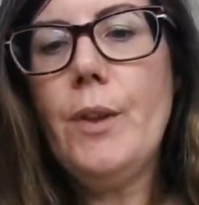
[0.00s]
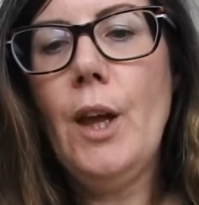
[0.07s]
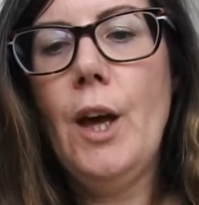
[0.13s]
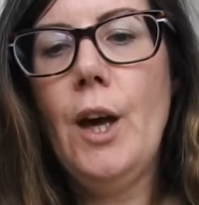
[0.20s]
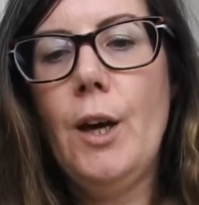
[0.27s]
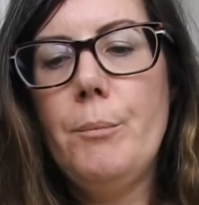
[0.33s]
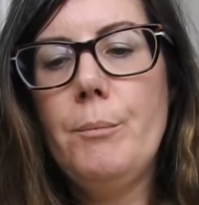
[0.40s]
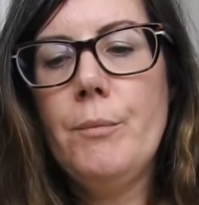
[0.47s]

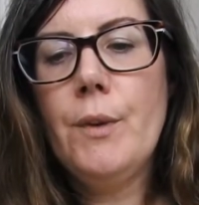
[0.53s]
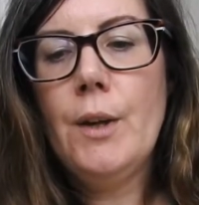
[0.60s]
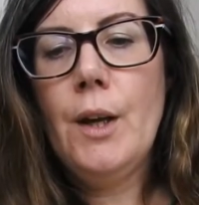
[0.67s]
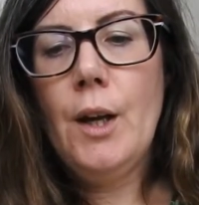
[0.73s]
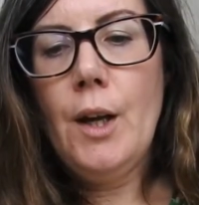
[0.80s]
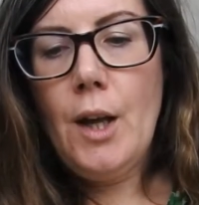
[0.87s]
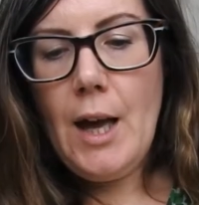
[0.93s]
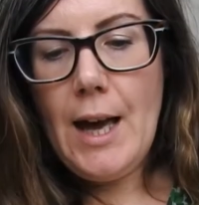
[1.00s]
um,
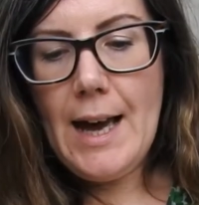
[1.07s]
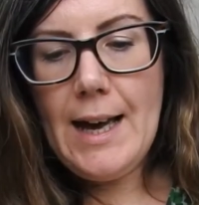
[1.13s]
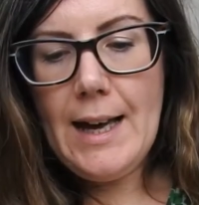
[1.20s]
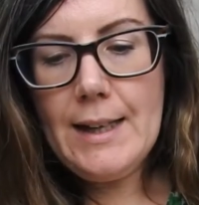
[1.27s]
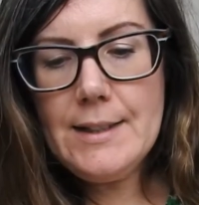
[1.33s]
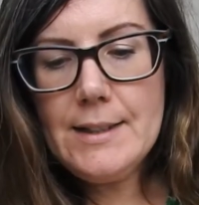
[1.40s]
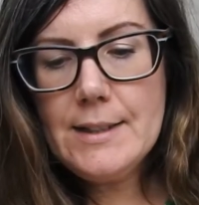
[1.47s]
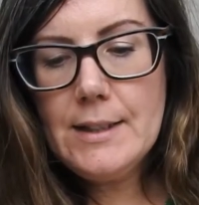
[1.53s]

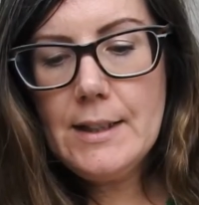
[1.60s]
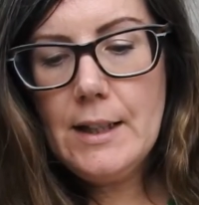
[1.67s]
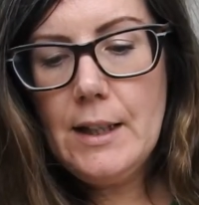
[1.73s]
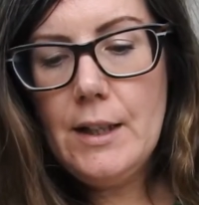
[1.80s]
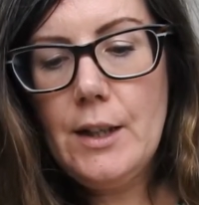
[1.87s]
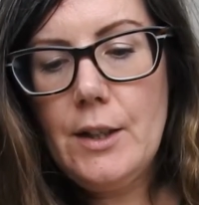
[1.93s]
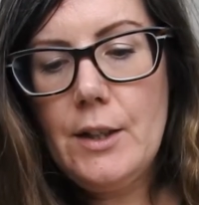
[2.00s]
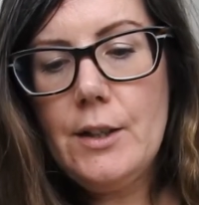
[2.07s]
and
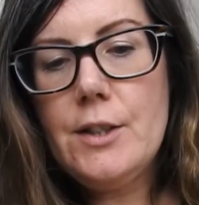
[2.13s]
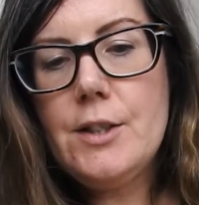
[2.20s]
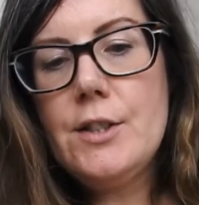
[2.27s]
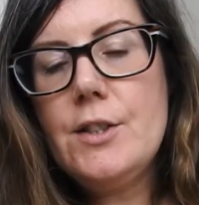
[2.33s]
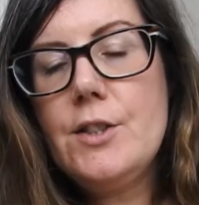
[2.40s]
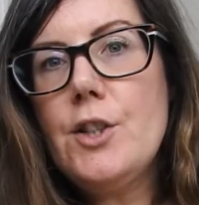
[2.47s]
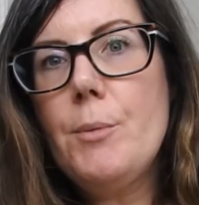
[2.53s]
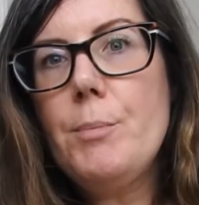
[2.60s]
to
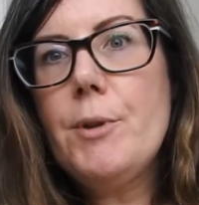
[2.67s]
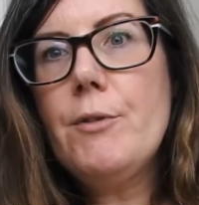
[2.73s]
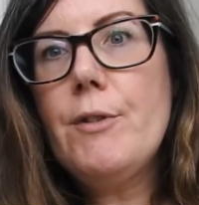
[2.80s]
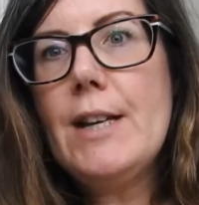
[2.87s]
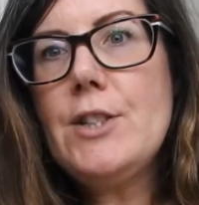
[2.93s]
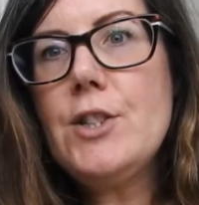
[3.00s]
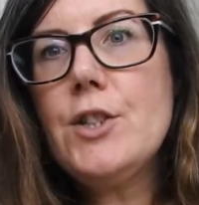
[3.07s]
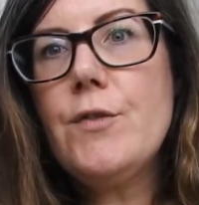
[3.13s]
stop your
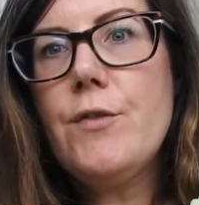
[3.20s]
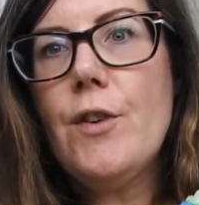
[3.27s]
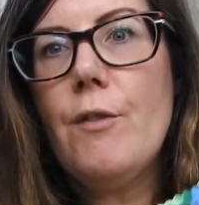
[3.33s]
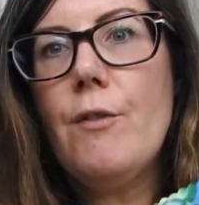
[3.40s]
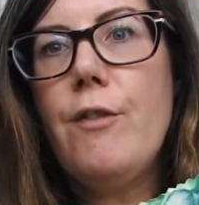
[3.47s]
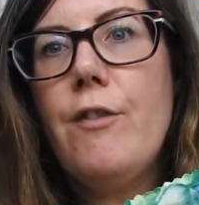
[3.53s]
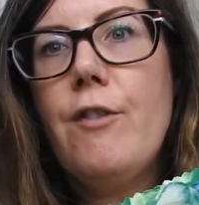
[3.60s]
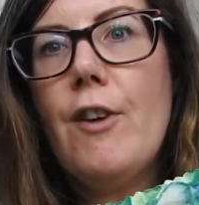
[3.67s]
edges
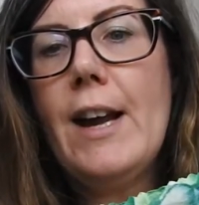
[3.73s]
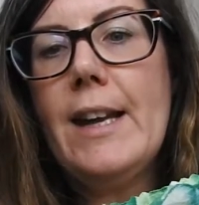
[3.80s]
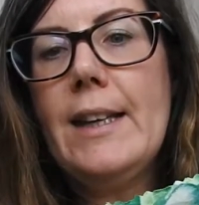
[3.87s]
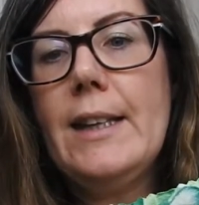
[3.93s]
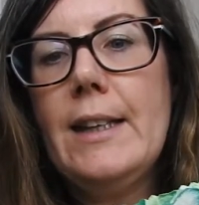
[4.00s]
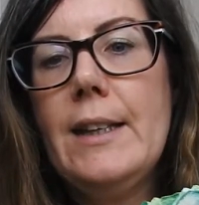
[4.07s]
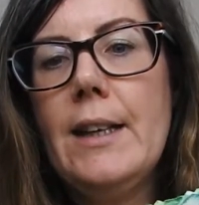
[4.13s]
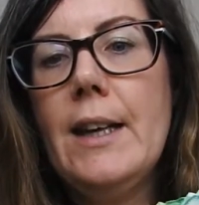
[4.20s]
from
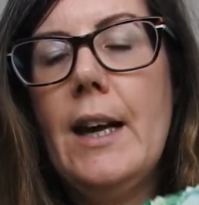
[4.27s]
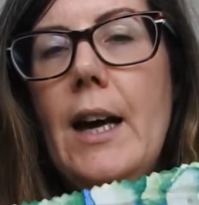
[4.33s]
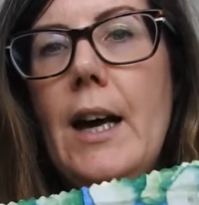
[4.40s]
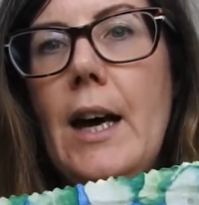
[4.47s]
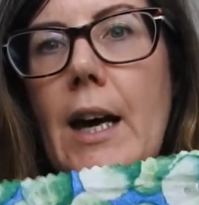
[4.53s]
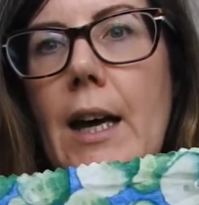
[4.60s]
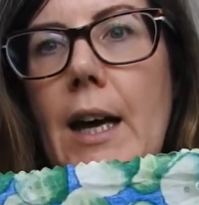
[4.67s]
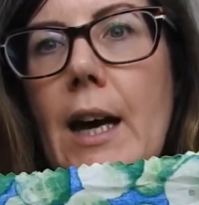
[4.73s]
fraying
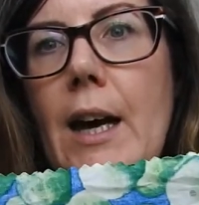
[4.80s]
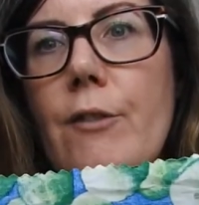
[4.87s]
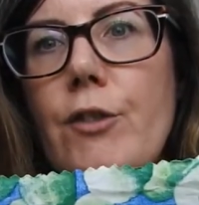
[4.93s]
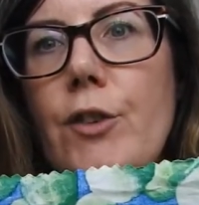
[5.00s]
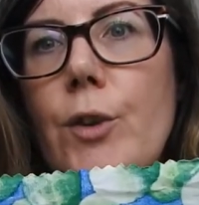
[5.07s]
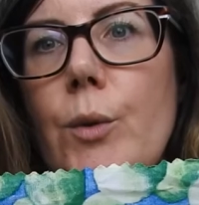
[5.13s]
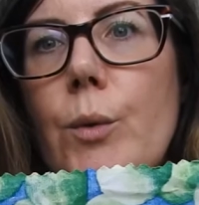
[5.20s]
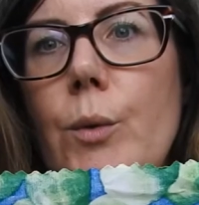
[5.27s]
I have
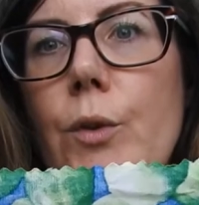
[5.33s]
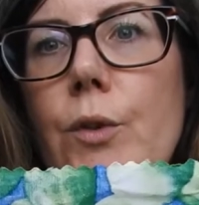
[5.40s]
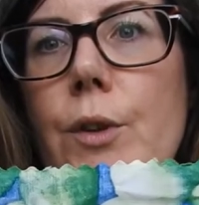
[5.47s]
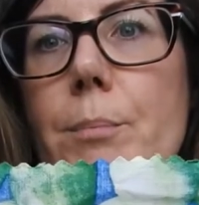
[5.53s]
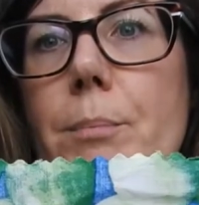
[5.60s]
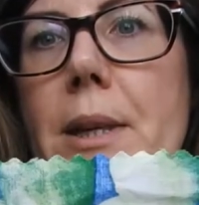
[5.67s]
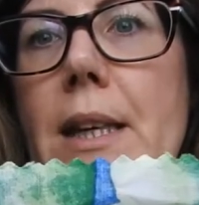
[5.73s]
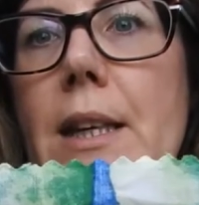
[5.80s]
used
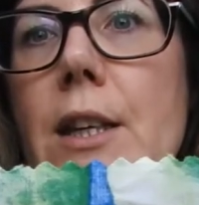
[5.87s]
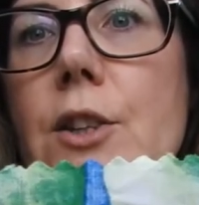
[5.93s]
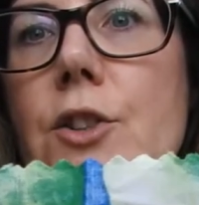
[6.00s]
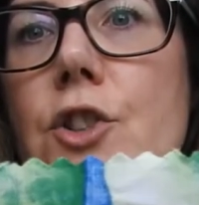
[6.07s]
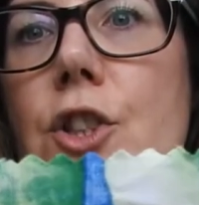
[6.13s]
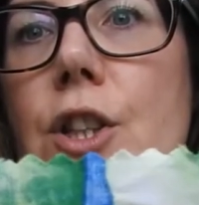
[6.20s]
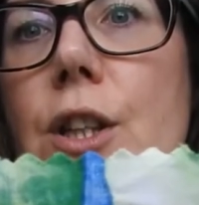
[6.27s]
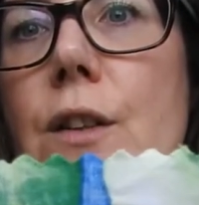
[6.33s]
pinking
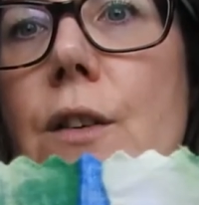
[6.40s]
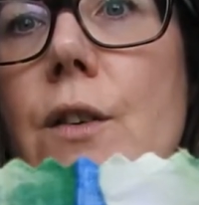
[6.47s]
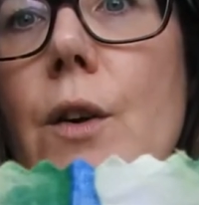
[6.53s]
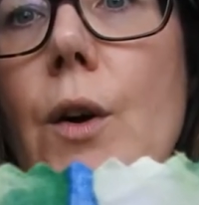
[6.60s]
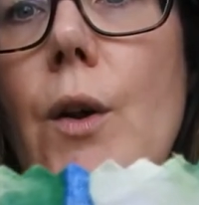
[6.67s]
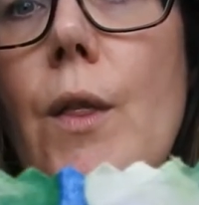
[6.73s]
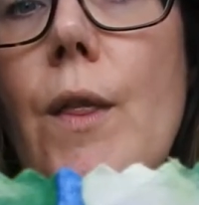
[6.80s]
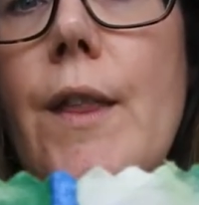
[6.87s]
shears
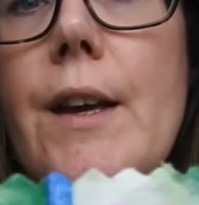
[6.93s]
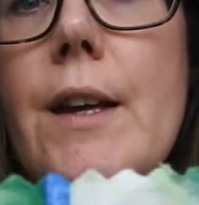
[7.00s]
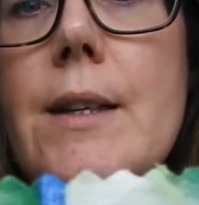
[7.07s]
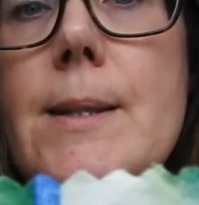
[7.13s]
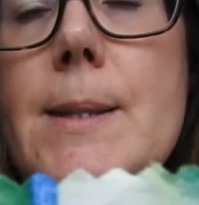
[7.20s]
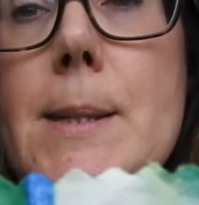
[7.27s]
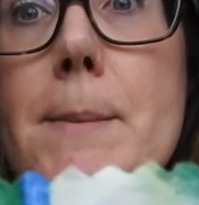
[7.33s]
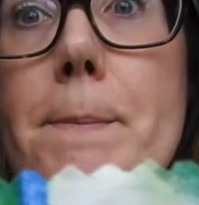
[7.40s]
on
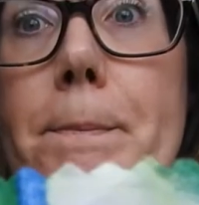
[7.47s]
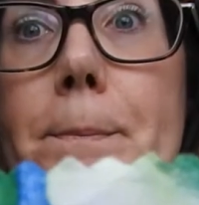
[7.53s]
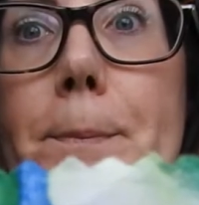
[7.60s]
this